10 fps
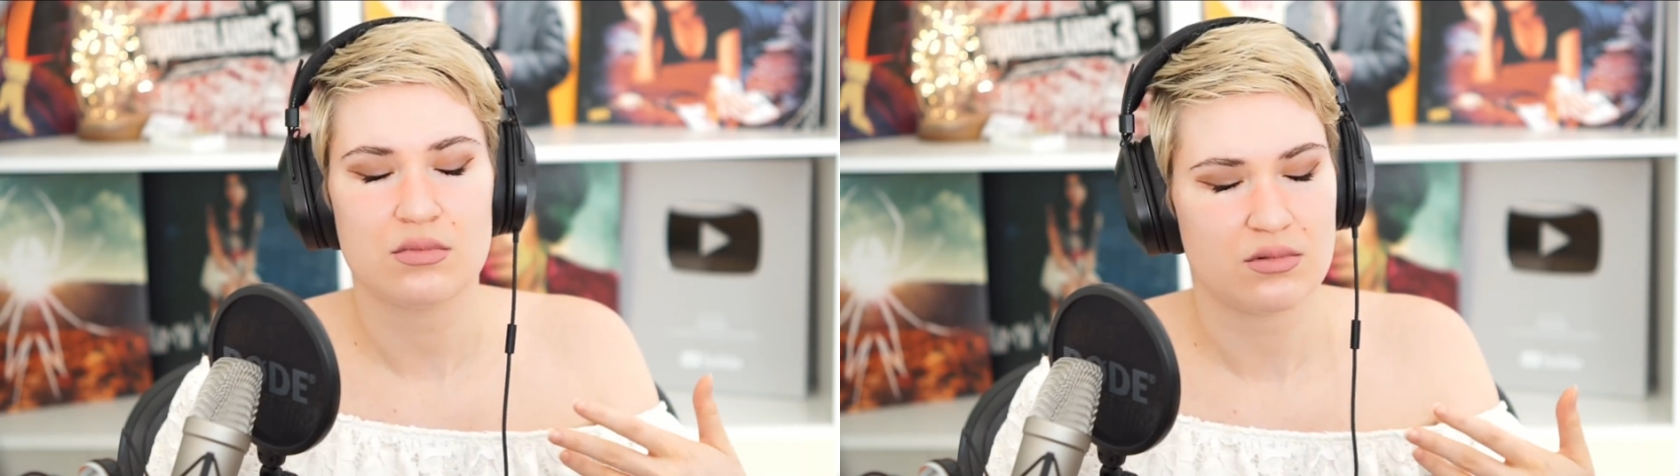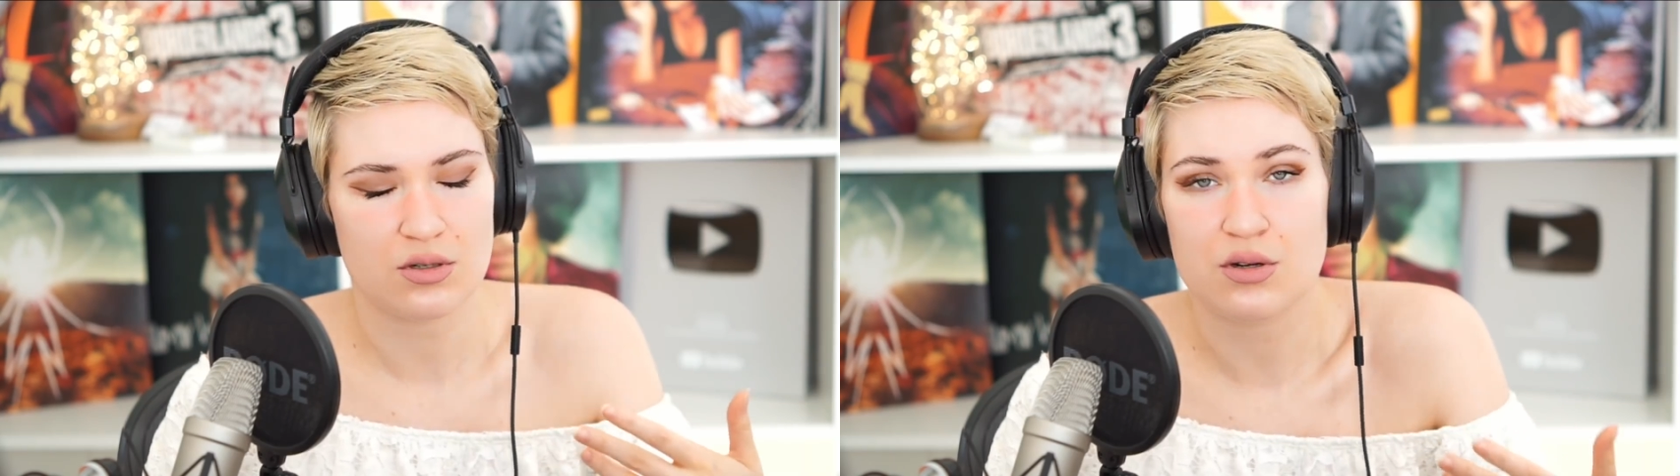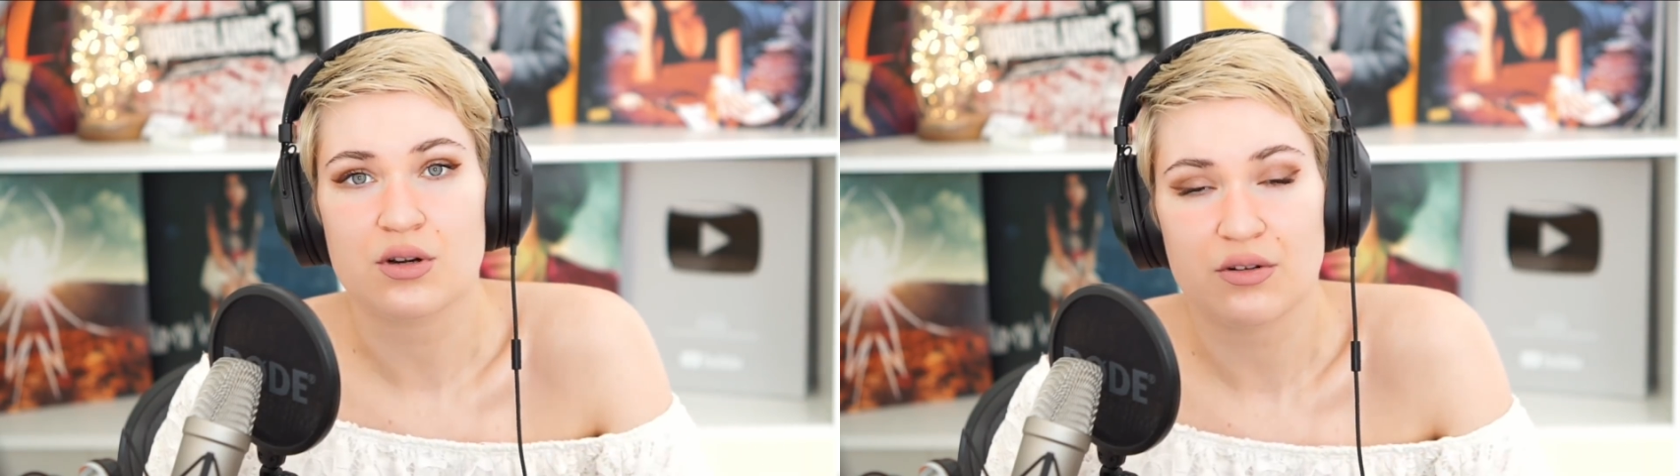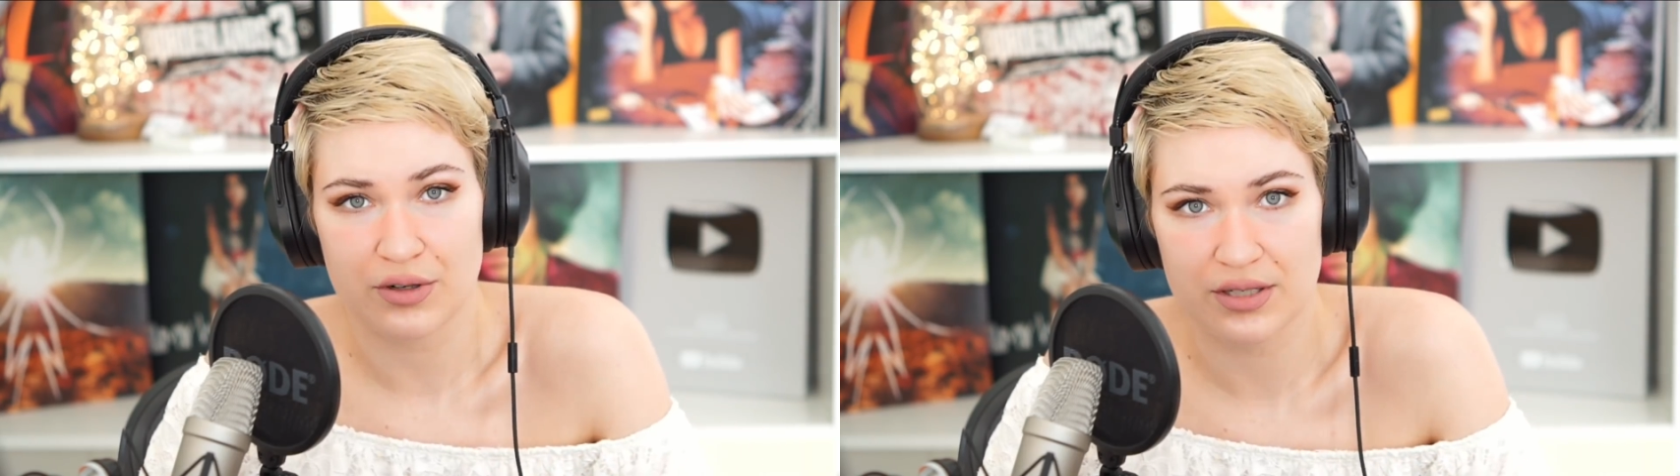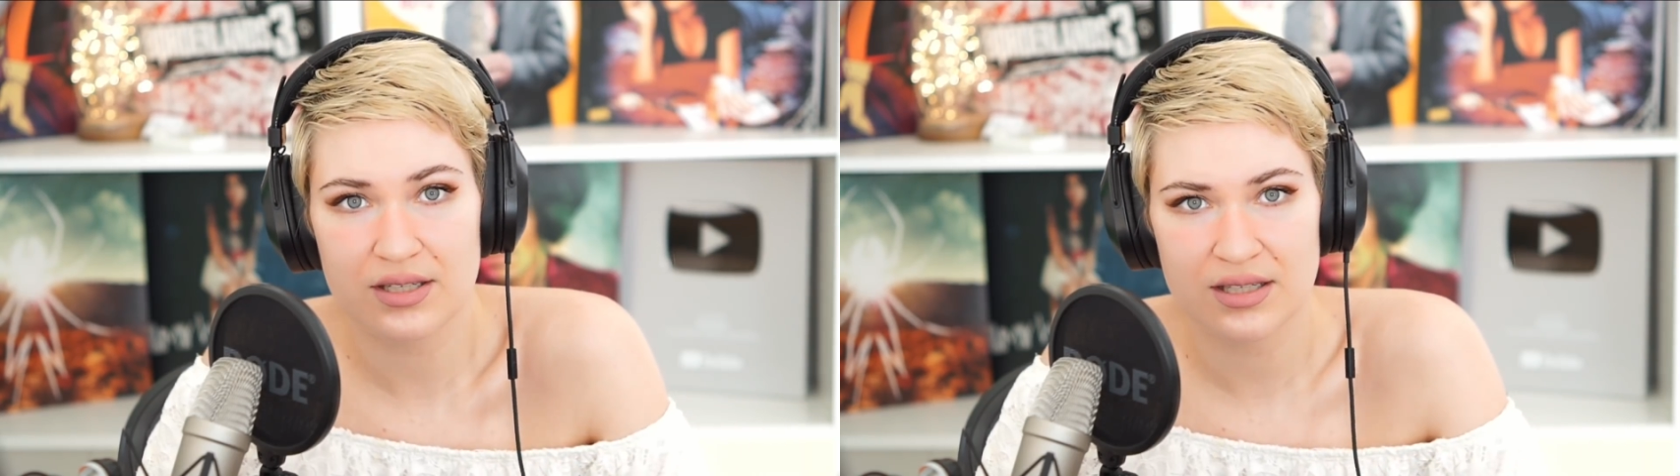
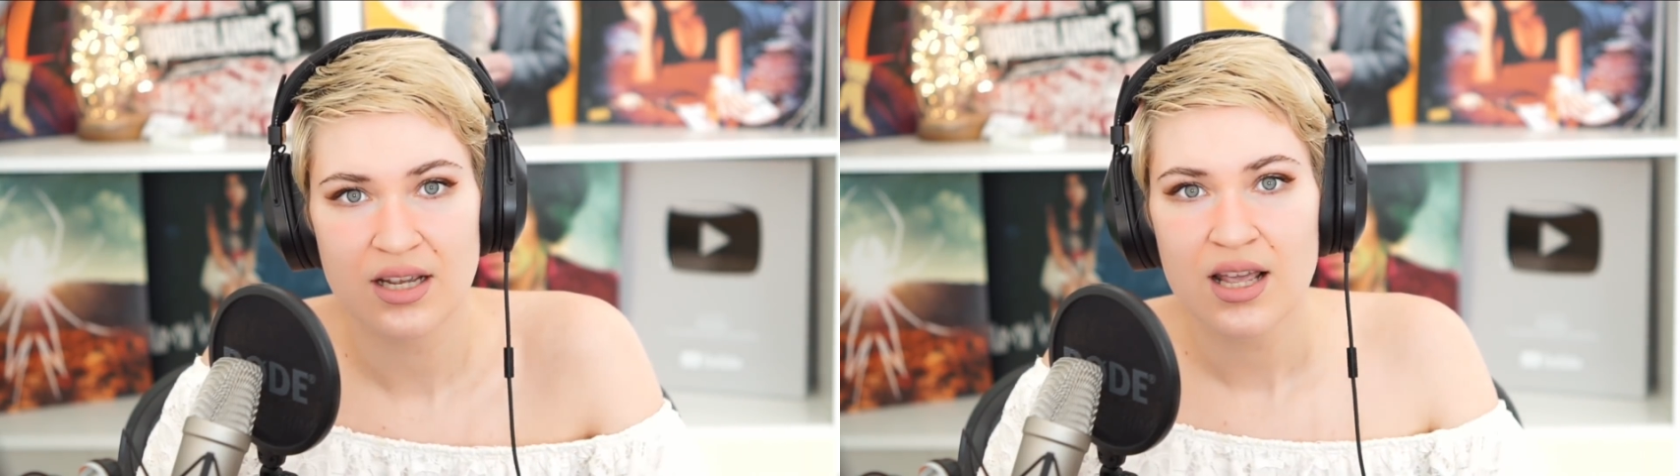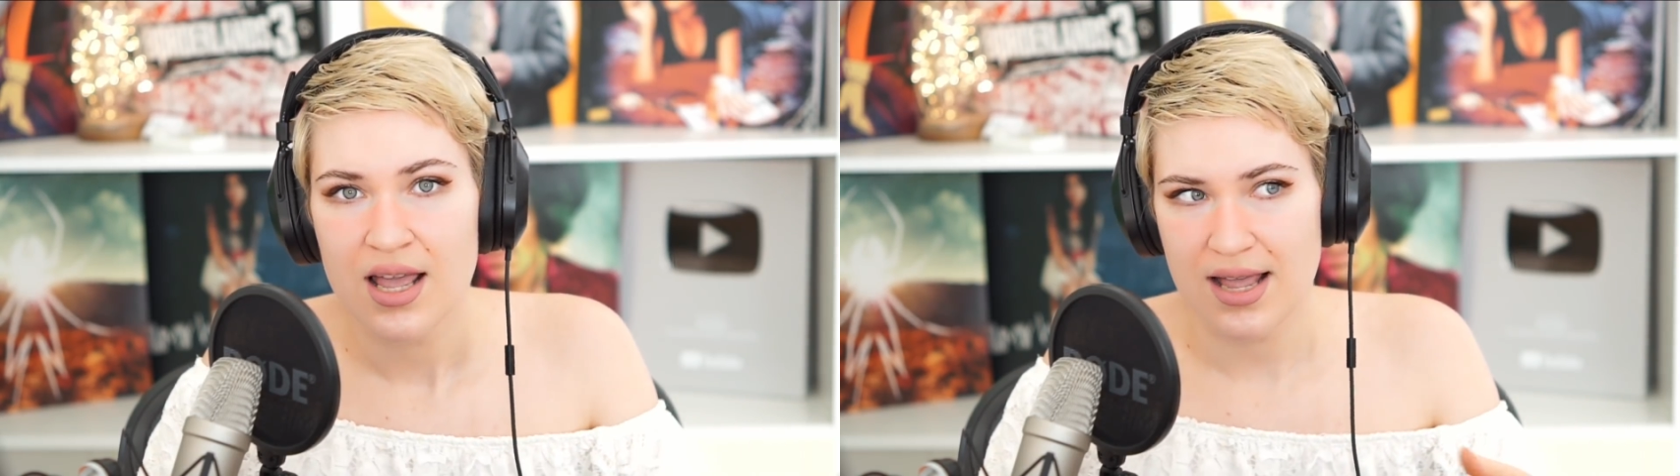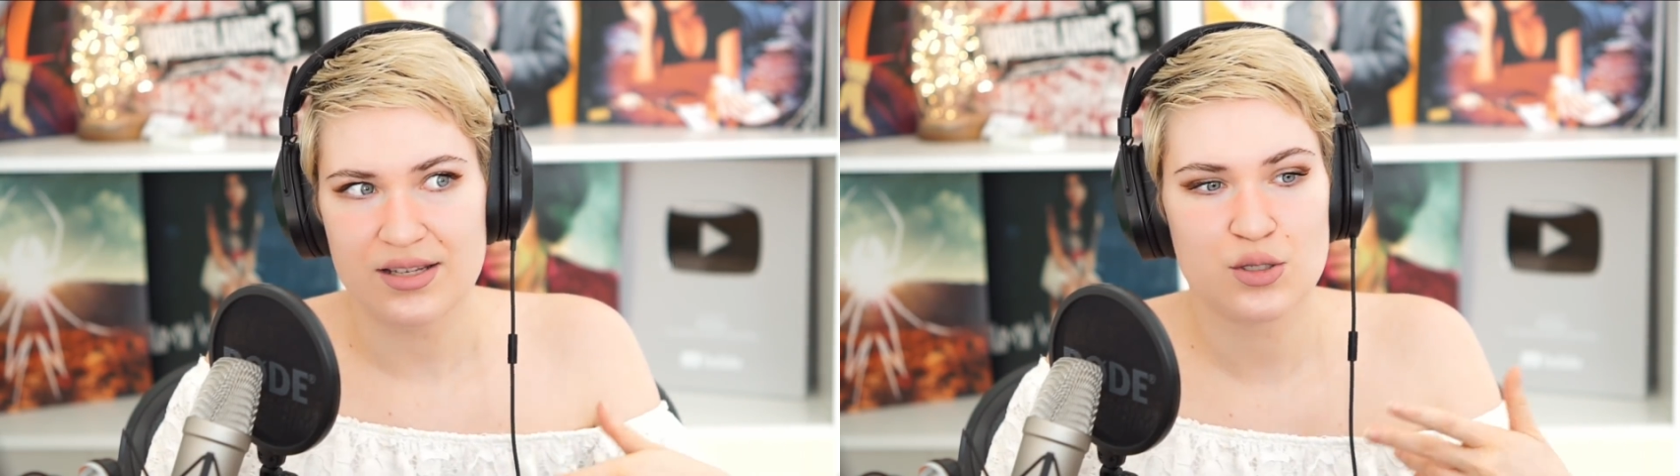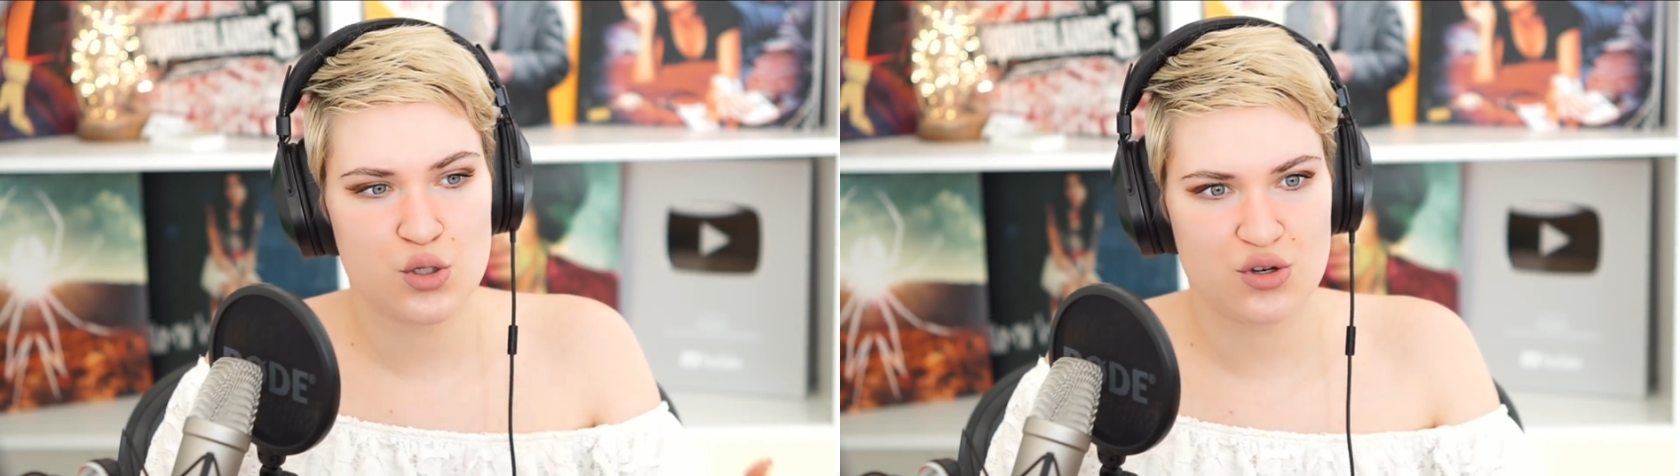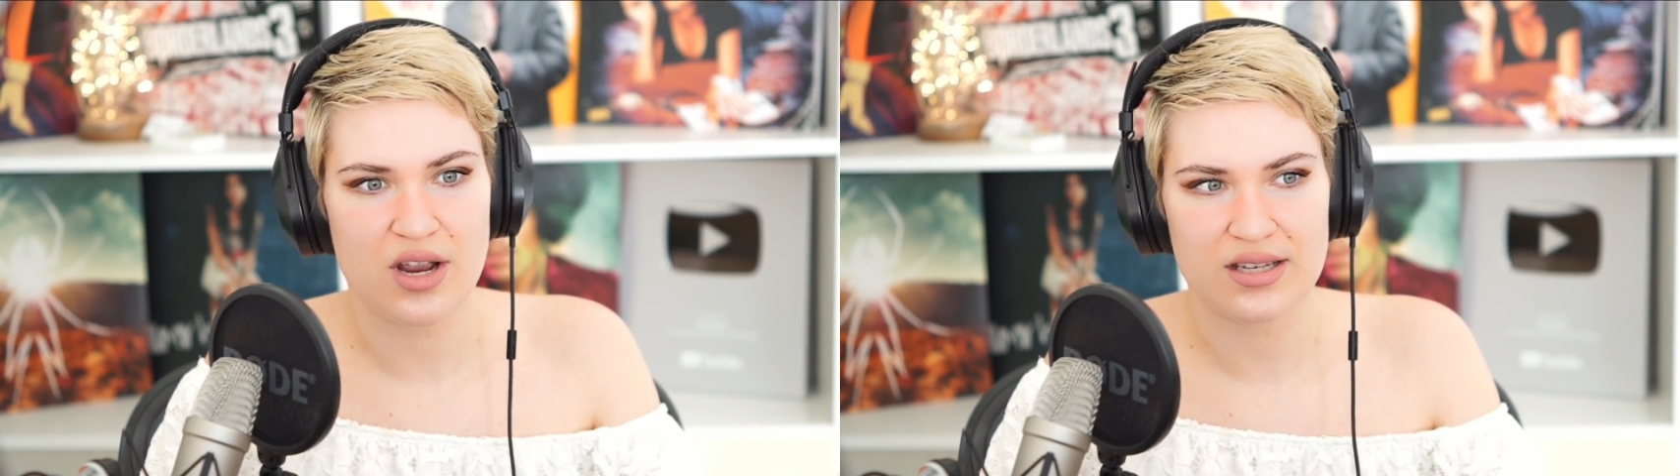nervous and
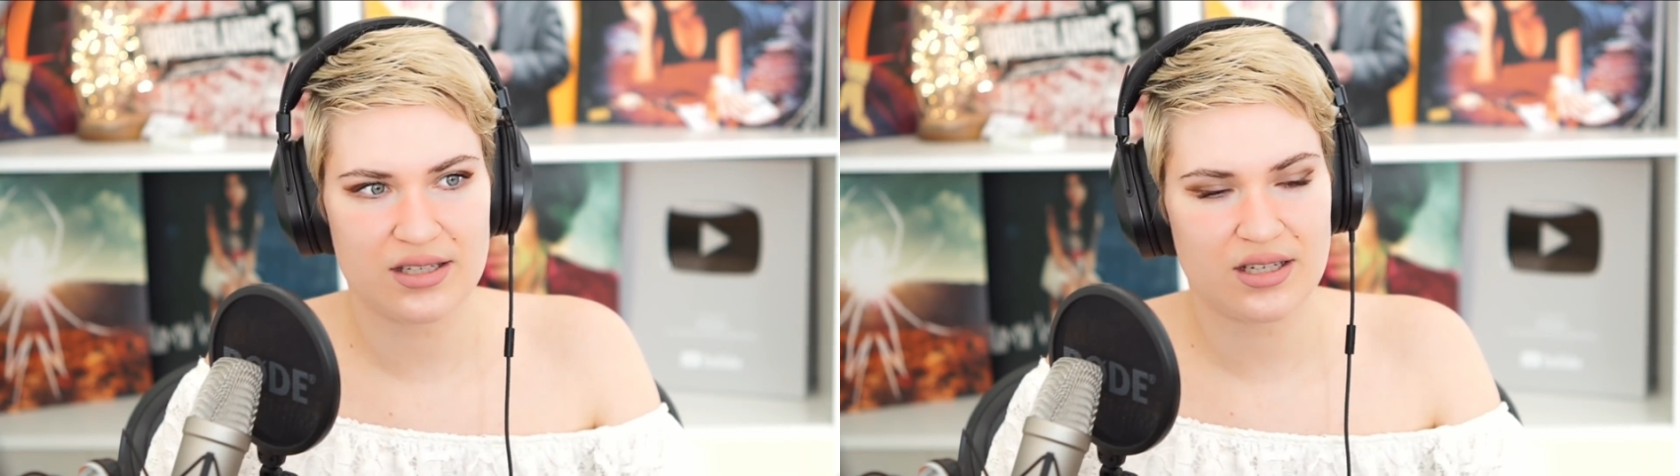stressed,